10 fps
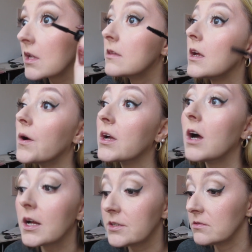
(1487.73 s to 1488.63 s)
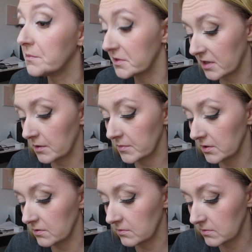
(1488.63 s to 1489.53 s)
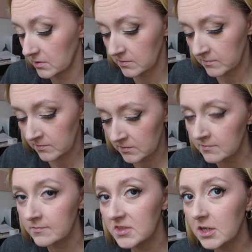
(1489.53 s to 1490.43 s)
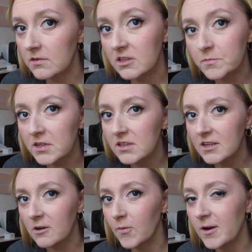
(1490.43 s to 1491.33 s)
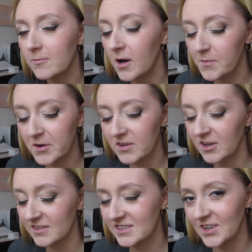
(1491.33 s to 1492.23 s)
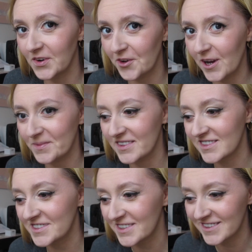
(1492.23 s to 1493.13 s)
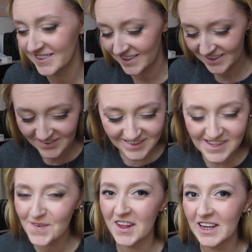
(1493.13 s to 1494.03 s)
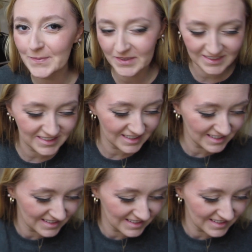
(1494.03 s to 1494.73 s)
There we go. I do love this combo. You know, let's put a layer of Rare Beauty on it, see what happens. We'll see what happens.